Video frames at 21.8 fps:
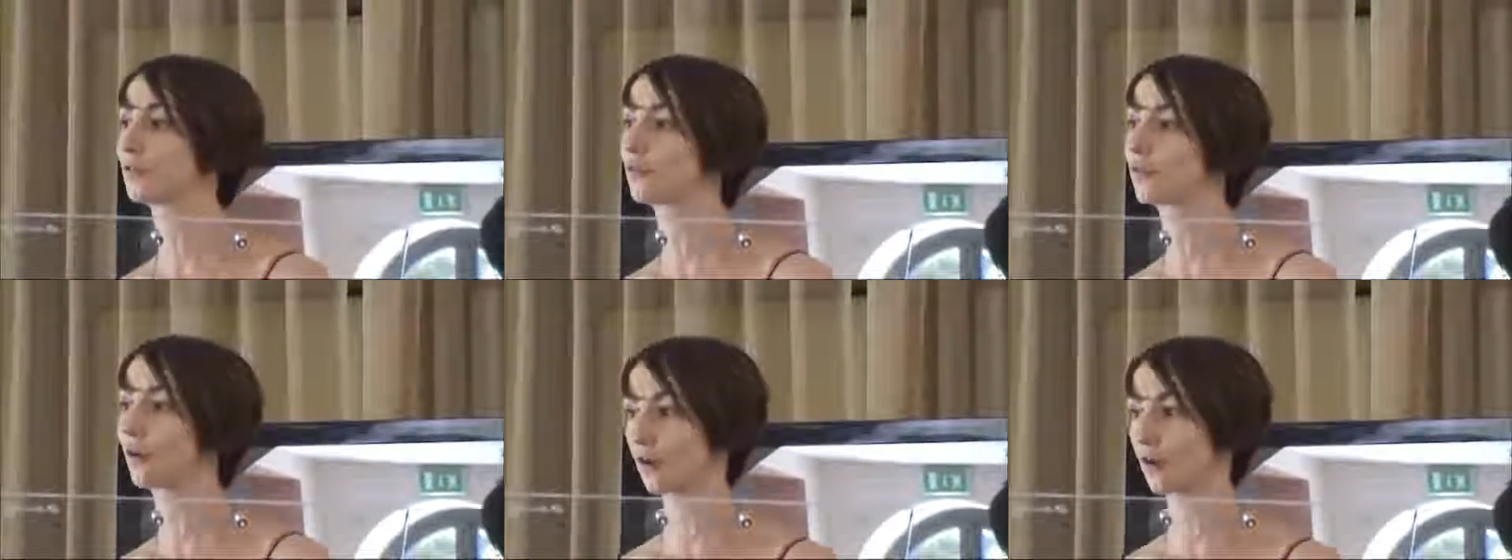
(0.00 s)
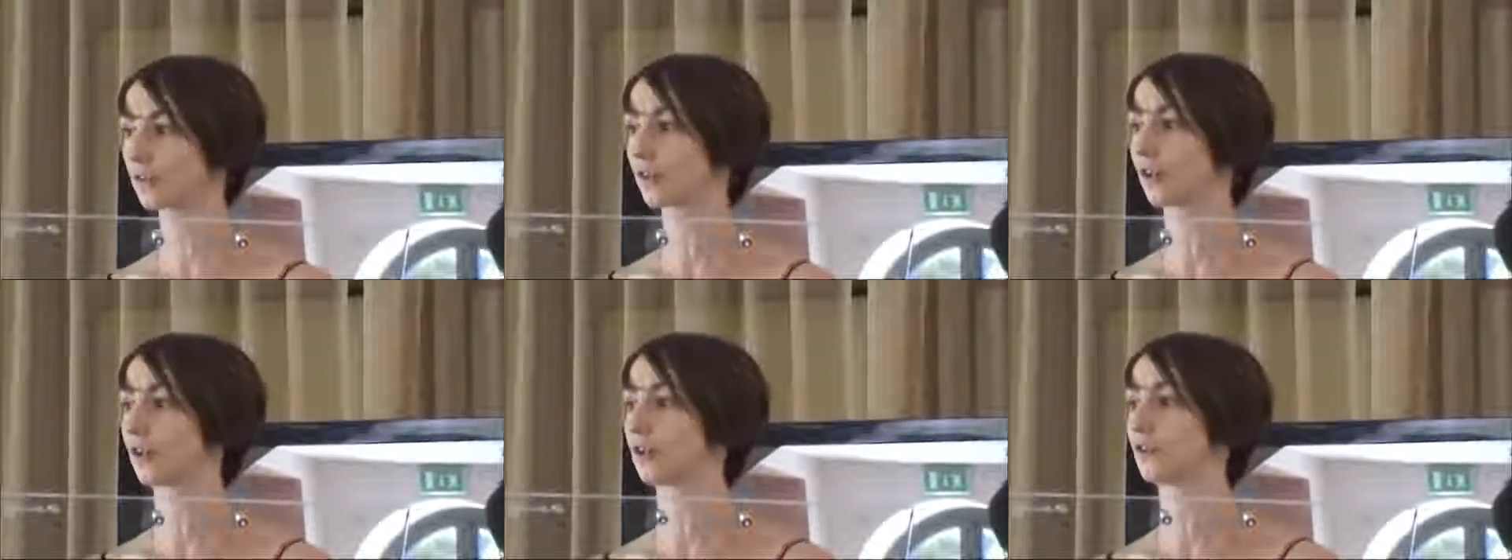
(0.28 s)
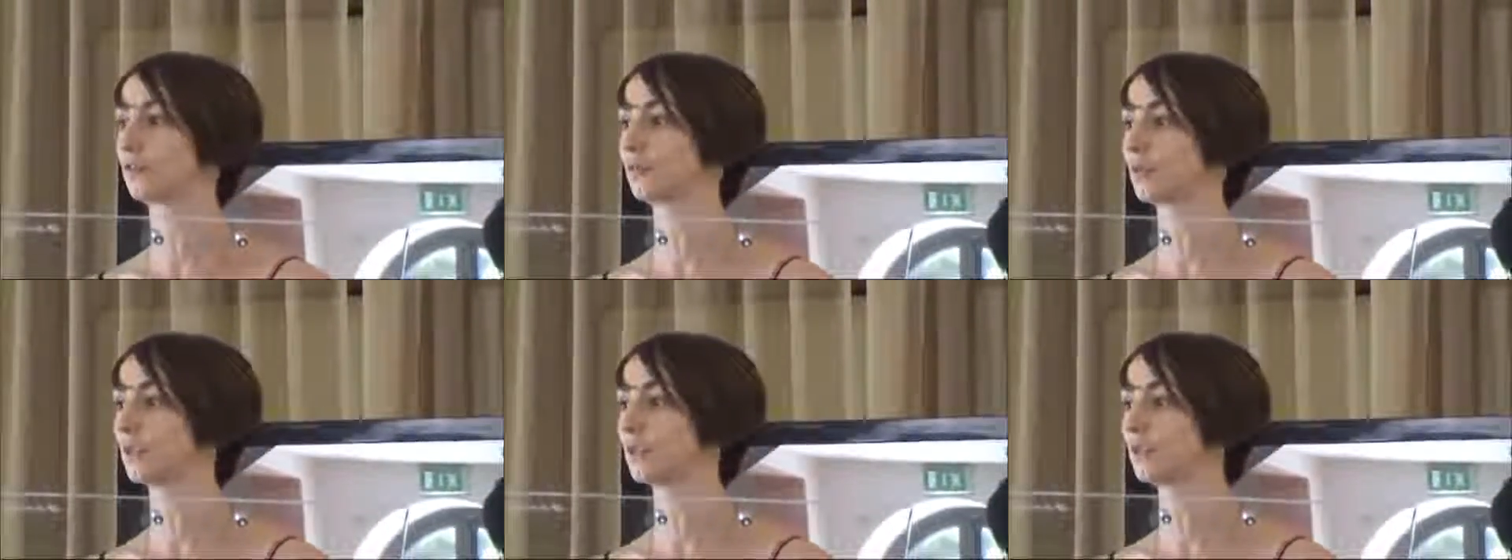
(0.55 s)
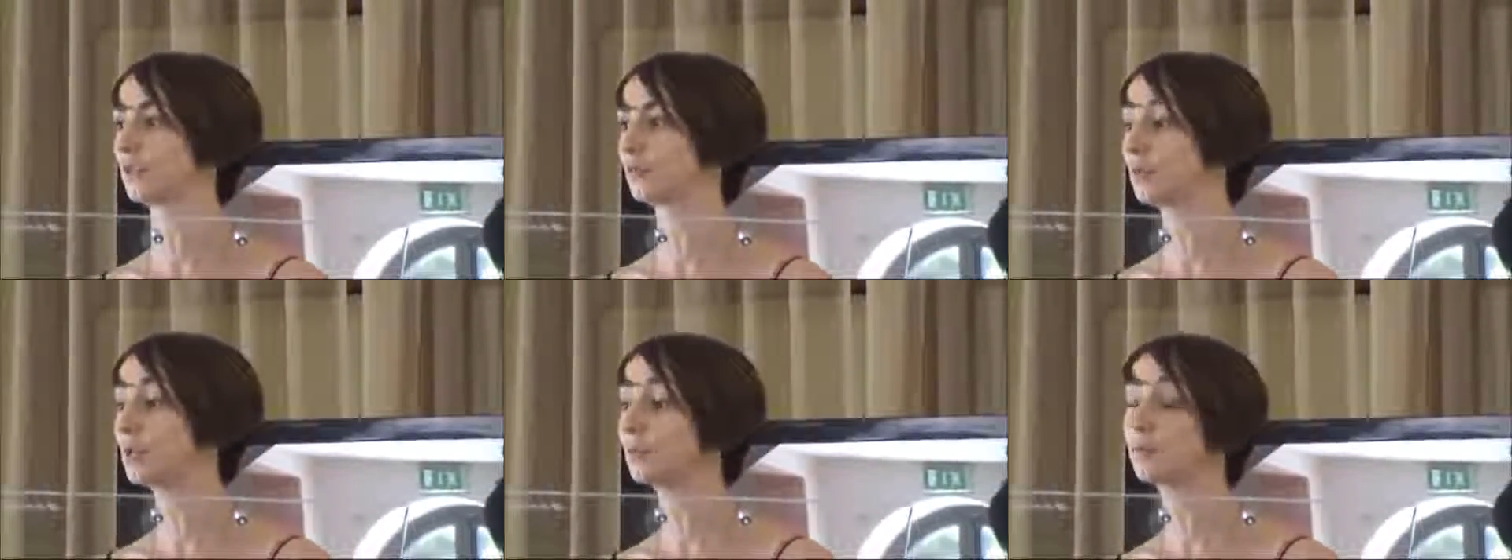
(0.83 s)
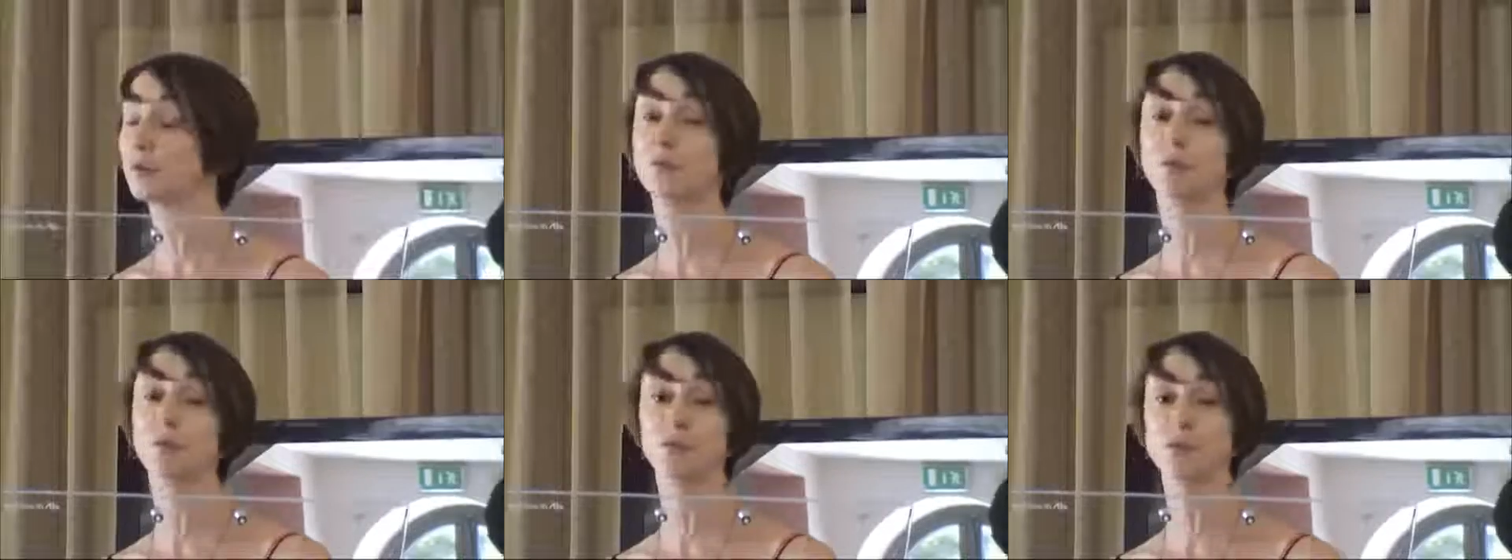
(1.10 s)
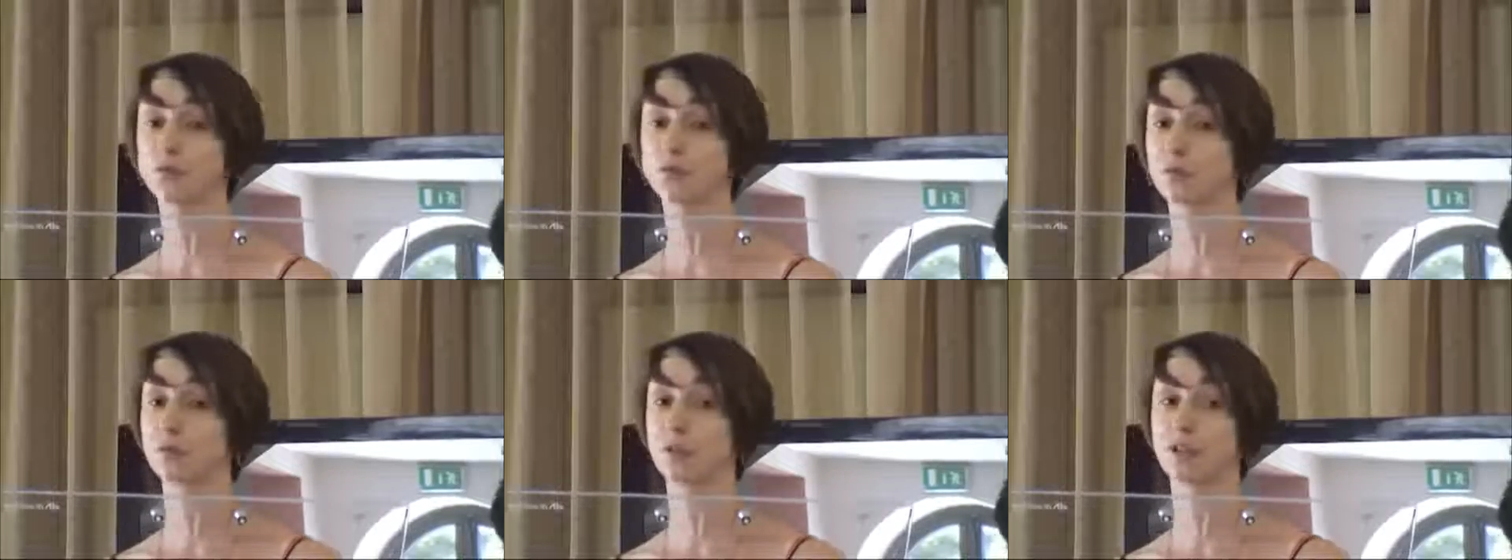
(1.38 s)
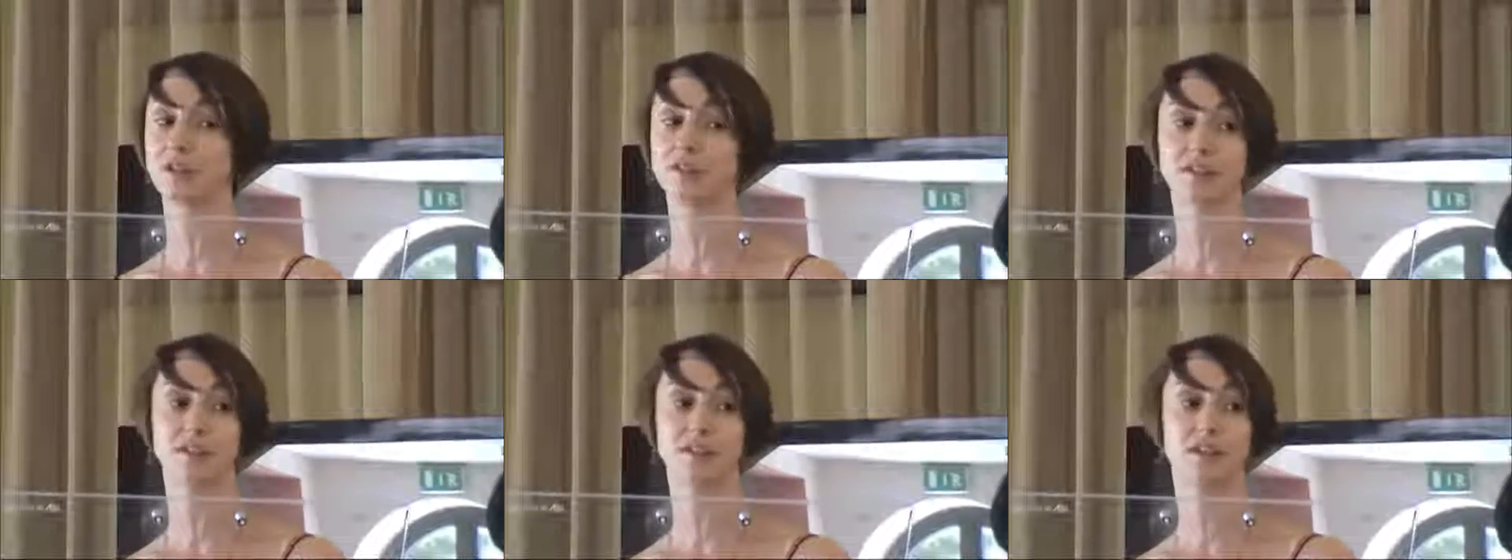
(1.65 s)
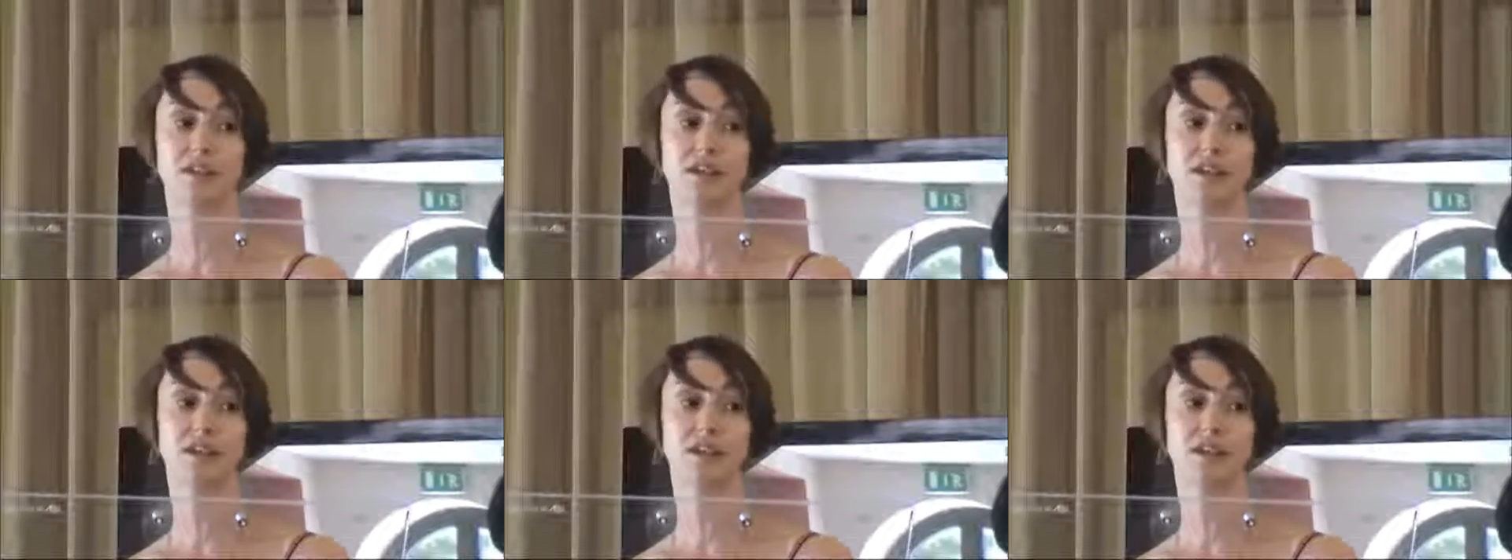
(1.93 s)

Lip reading: cross countries. People will do it.